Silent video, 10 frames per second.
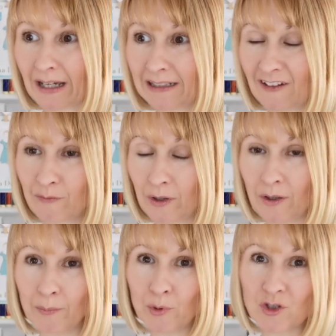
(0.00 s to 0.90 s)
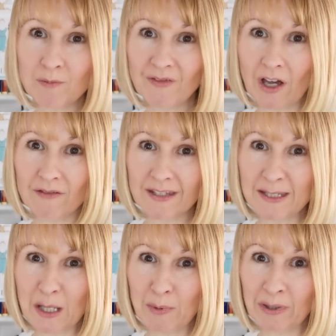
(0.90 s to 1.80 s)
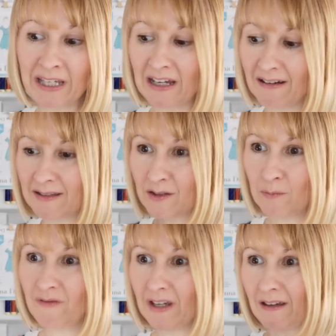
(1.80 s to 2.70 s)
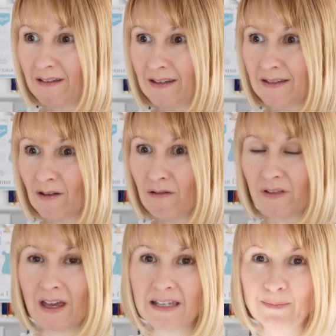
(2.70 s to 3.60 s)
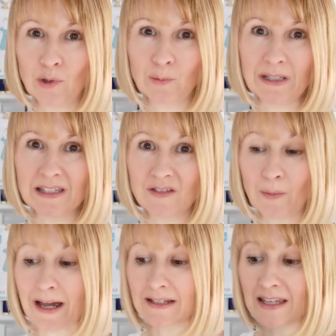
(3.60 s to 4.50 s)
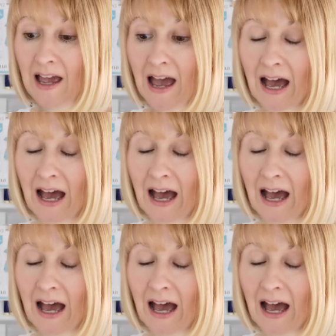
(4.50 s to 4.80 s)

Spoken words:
and I've put some of it on the table here and some of it is over there, smaller pieces of bags,